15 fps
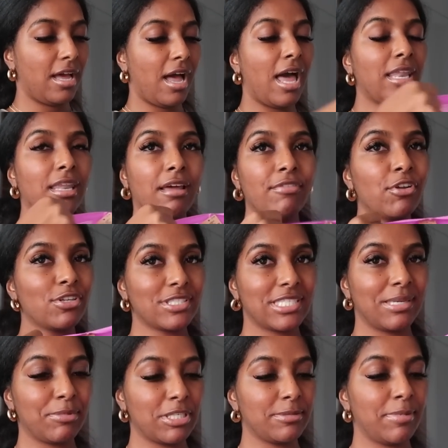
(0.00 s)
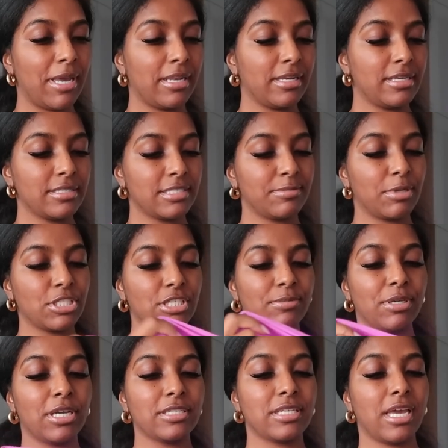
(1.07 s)
I love their seamless panties, especially
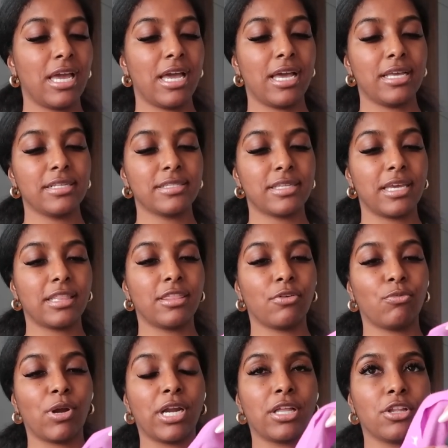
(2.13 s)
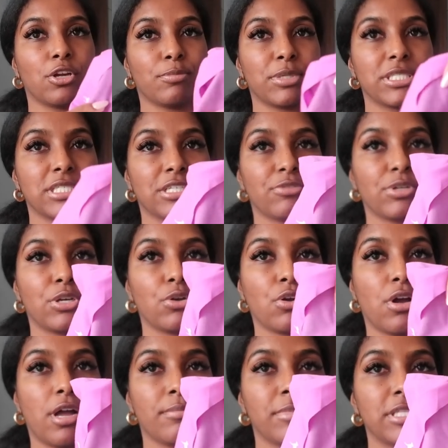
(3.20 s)
because it has like the regular material,
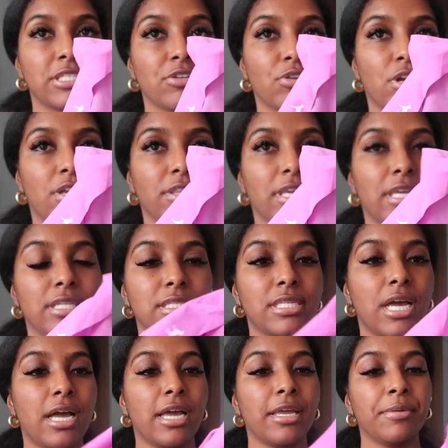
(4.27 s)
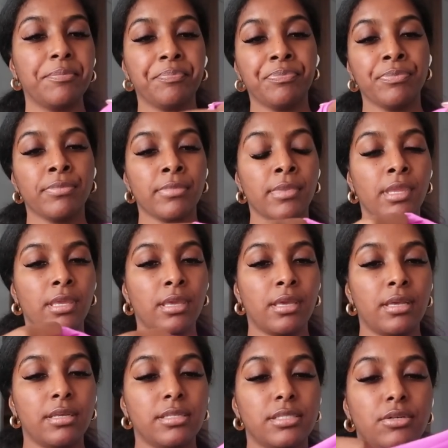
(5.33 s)
cotton material on the inside.
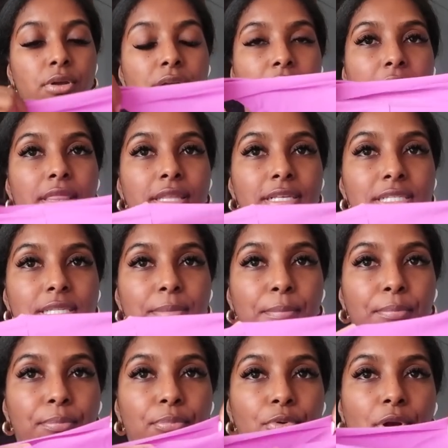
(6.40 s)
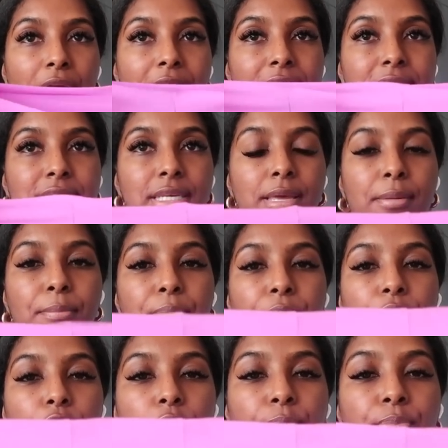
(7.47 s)
So I got this bright
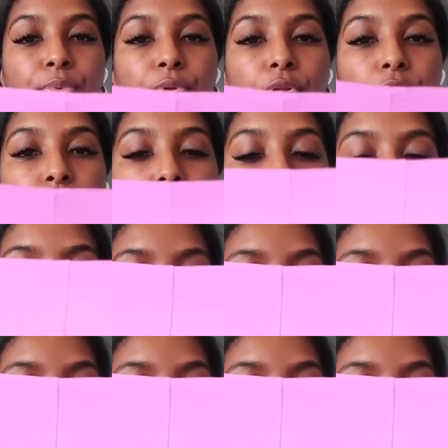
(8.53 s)
purple